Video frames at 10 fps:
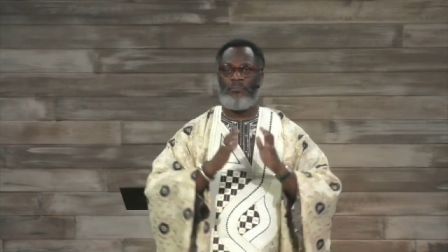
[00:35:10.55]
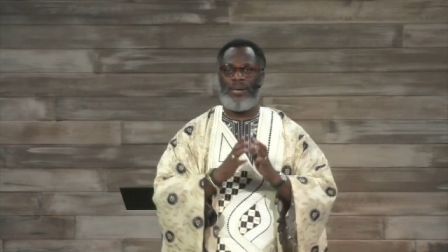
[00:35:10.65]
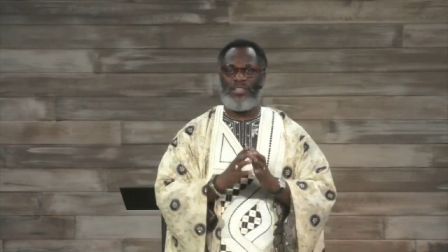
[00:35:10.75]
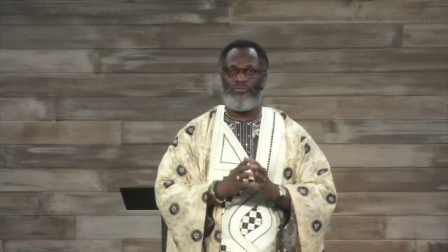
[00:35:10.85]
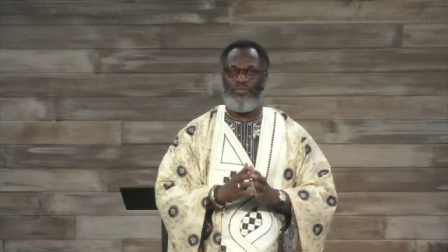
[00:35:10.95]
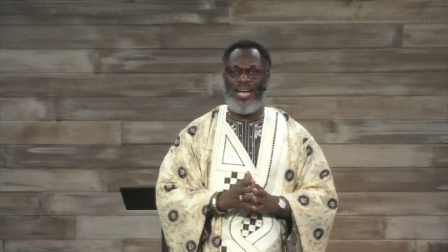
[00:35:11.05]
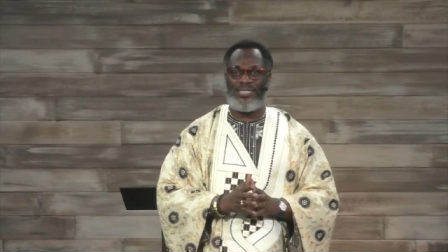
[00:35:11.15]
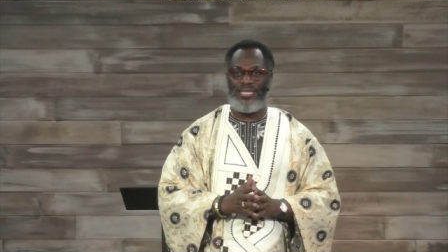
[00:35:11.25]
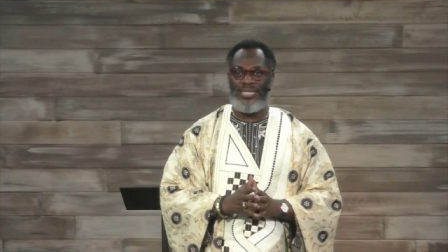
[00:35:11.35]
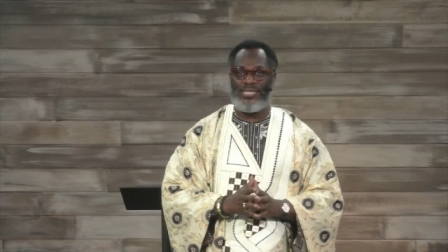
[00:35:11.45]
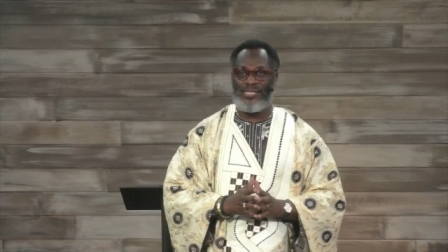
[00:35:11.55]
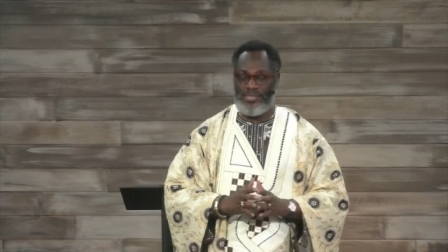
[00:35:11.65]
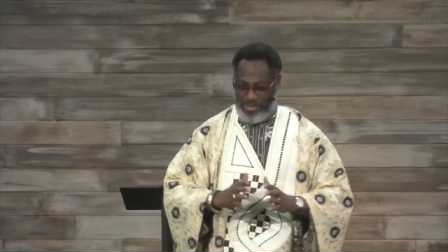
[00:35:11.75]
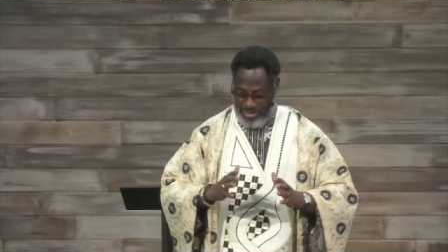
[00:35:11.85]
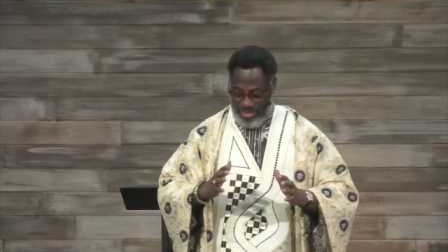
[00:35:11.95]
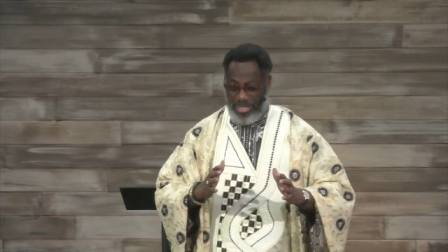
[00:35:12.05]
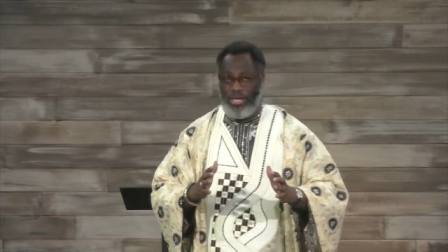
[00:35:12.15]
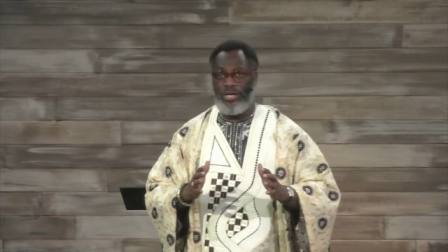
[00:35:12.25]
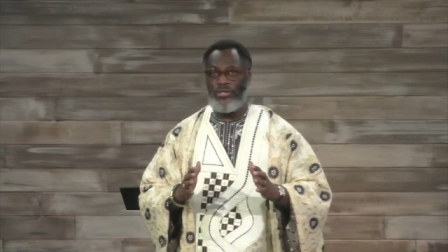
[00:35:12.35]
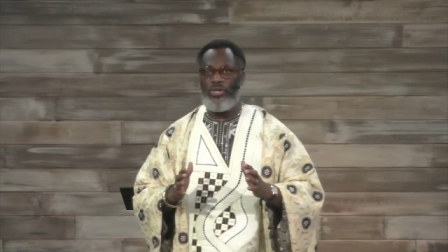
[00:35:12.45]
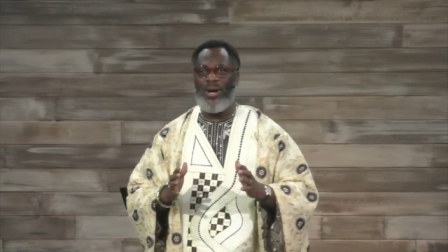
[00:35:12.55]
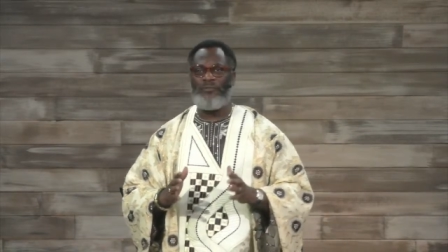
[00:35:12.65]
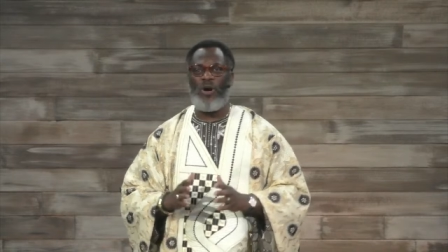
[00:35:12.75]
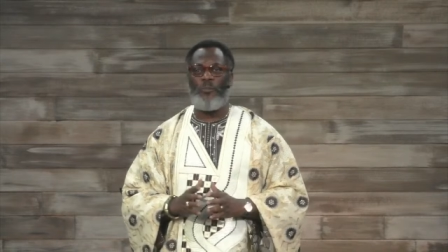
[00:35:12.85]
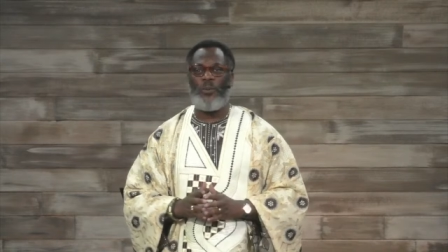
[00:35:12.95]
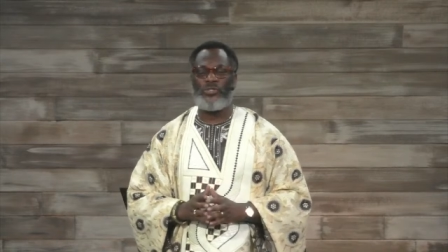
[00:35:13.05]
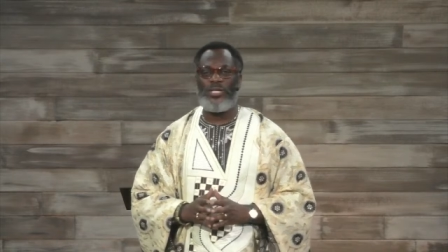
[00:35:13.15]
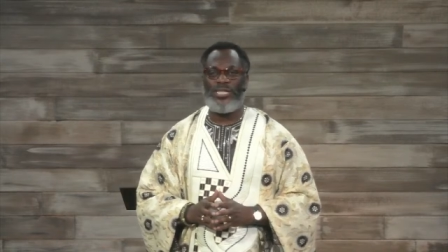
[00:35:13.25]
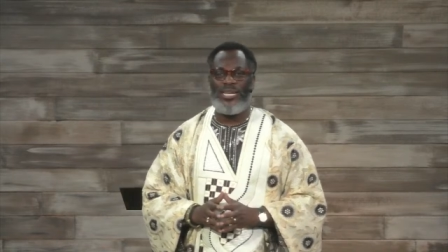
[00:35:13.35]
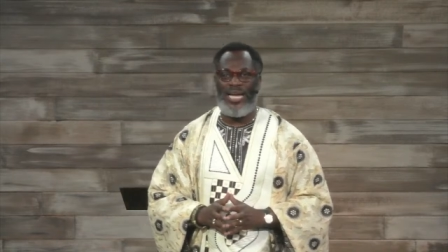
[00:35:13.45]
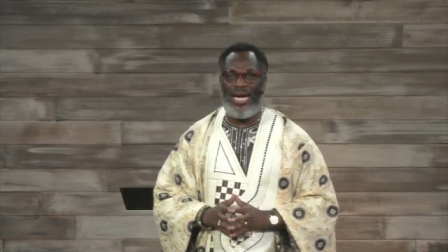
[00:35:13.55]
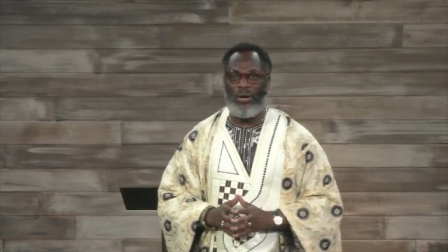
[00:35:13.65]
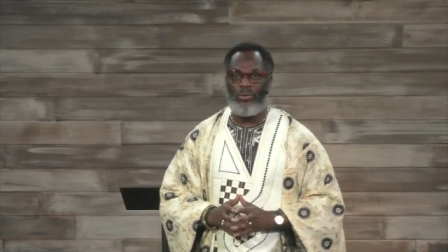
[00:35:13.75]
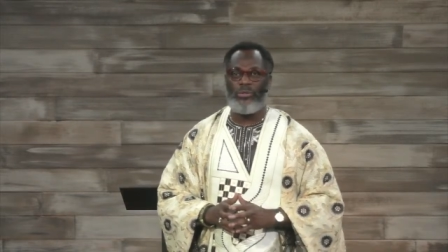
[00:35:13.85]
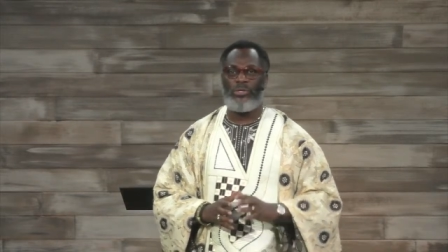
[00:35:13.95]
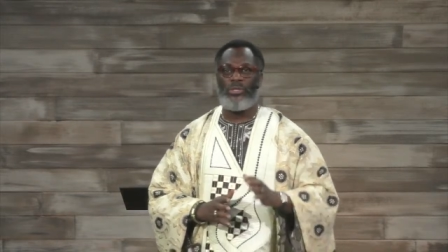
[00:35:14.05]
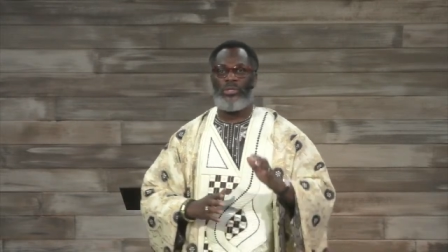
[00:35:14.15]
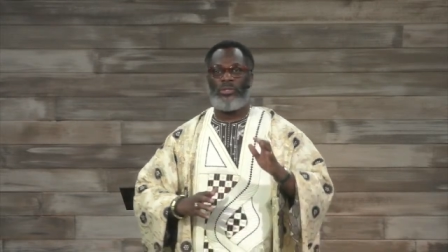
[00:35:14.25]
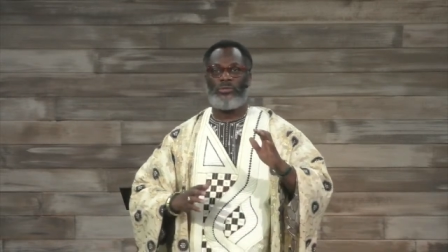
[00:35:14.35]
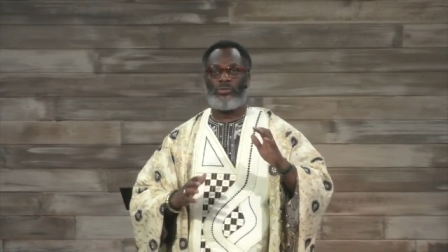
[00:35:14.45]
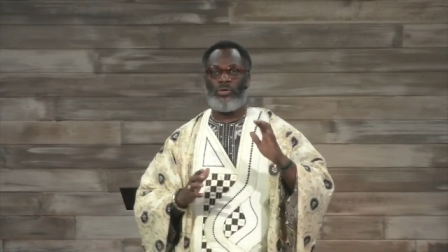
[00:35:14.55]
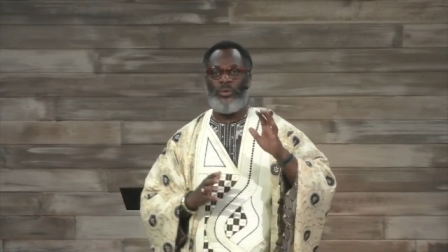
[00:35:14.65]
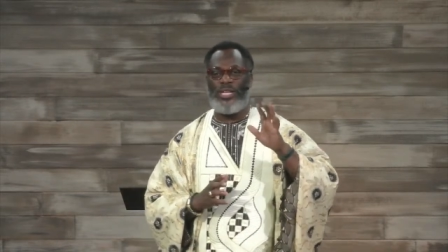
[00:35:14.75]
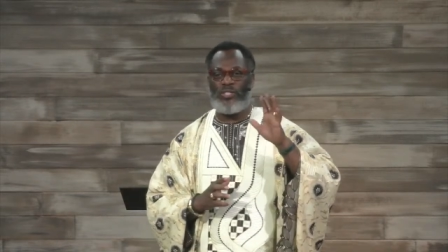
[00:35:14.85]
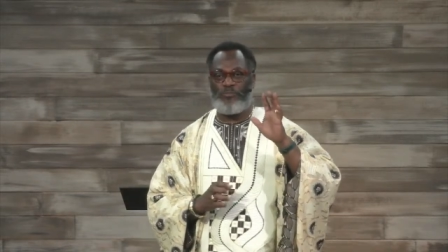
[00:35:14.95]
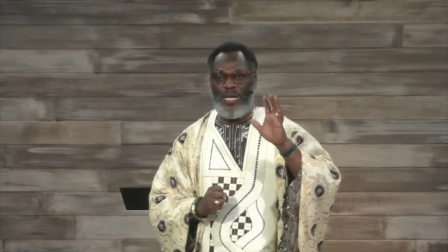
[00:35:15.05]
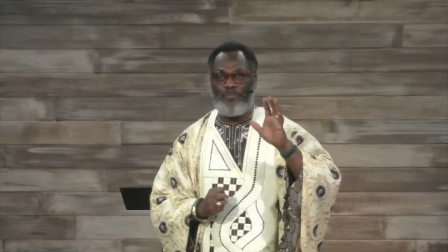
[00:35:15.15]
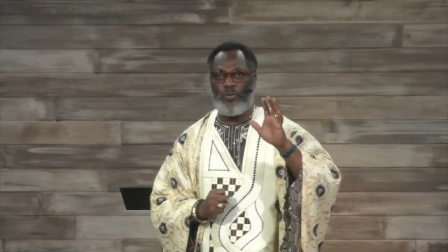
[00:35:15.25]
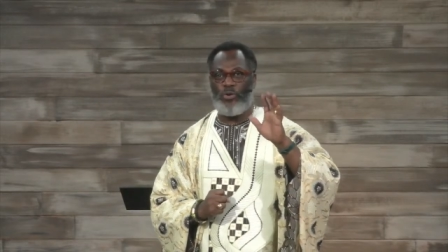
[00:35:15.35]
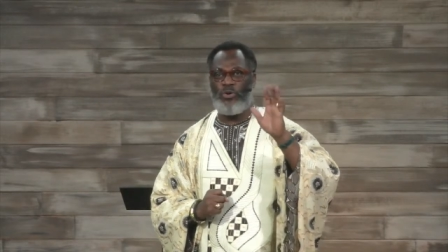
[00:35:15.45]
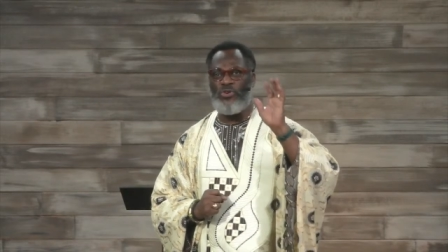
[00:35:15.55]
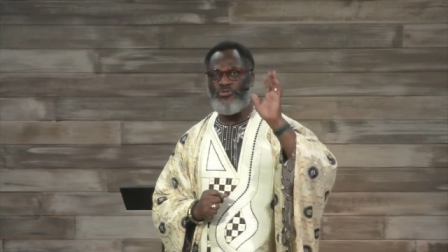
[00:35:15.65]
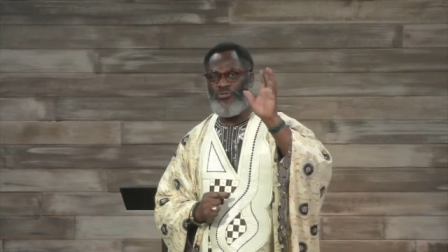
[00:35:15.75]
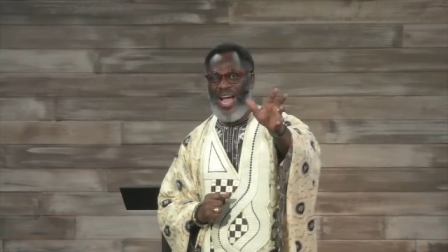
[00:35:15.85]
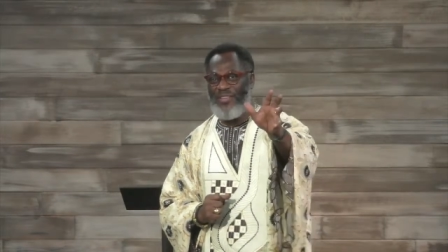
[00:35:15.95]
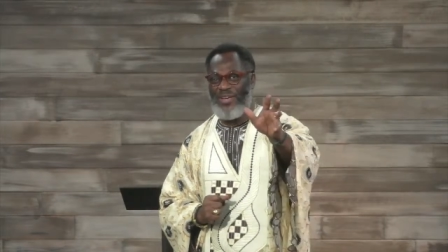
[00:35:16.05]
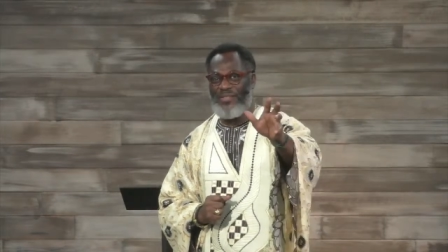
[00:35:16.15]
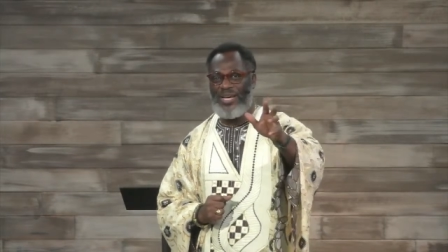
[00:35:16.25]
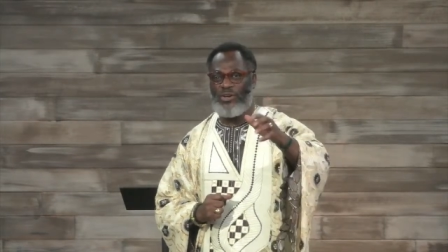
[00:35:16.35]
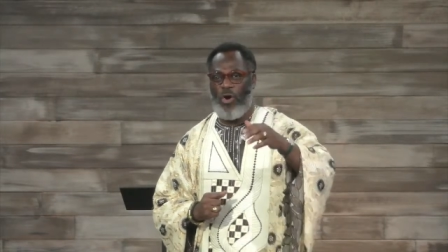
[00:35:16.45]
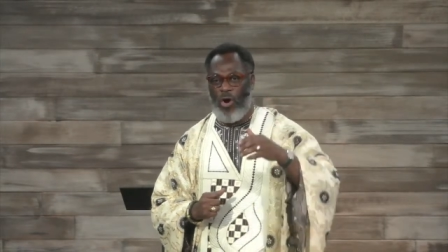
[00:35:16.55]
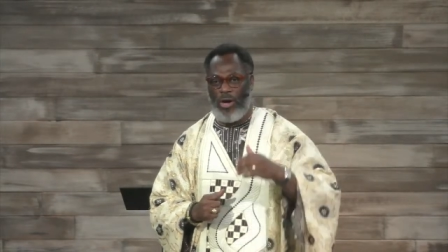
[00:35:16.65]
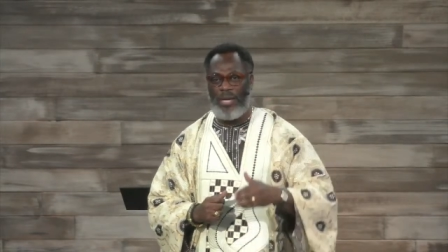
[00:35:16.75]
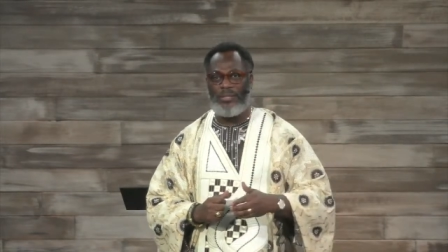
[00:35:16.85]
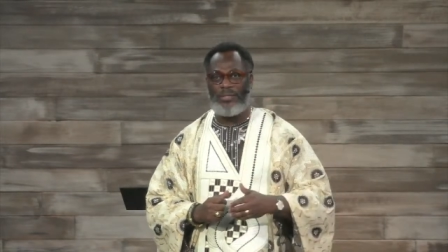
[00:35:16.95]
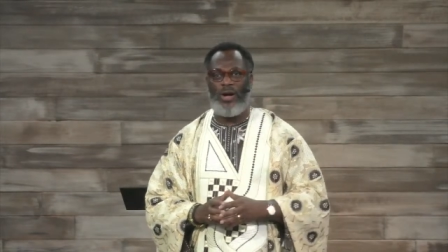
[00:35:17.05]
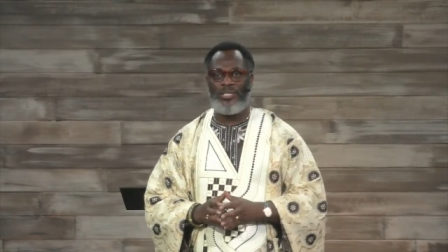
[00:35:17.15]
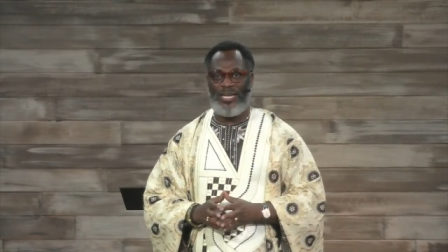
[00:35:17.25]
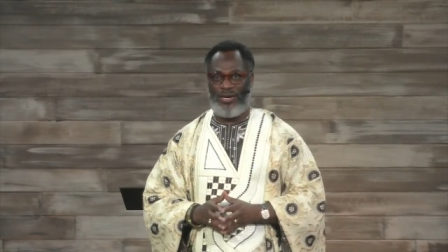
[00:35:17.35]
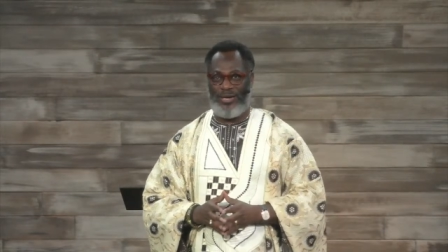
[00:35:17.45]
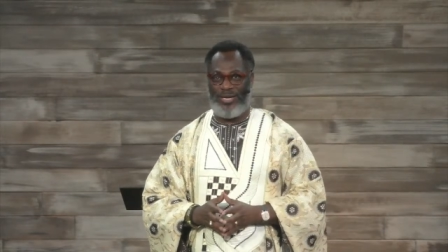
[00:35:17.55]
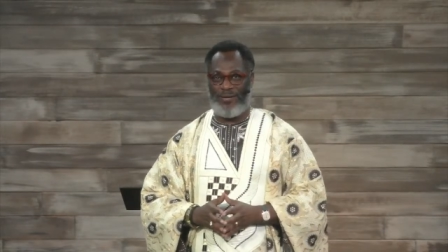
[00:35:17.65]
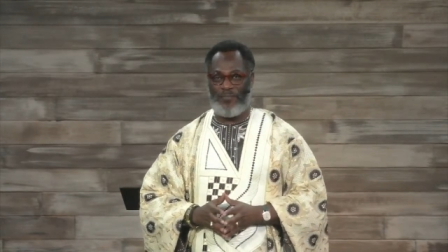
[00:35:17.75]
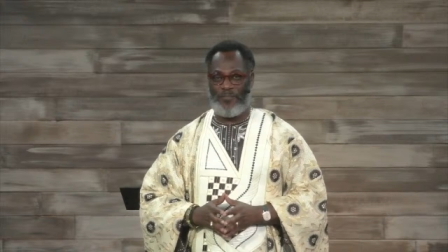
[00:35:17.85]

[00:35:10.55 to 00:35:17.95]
But the fact is, you have opportunity now to reach people further than ordinary.